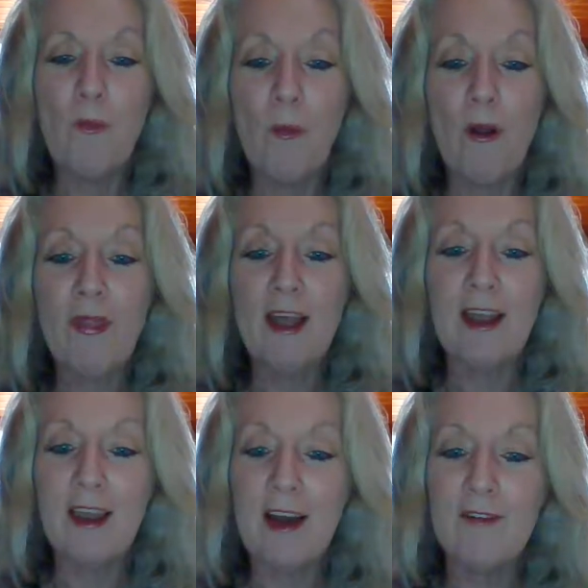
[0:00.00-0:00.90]
what they
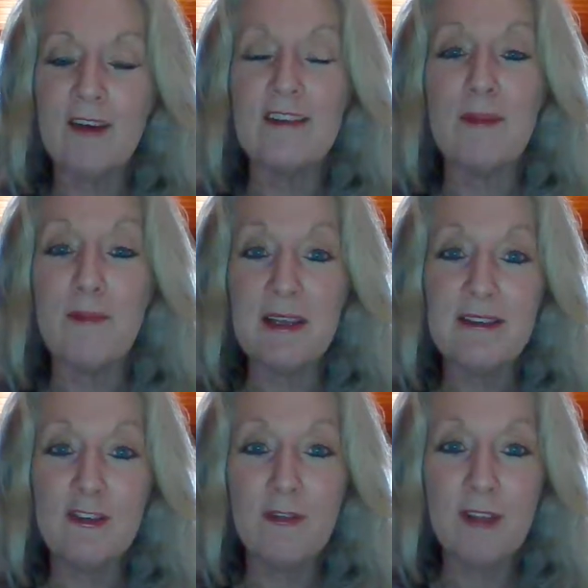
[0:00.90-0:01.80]
love as the
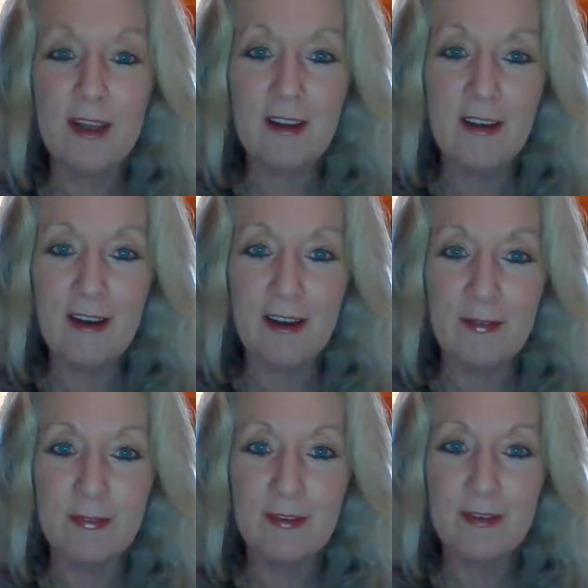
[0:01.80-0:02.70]
message of their life.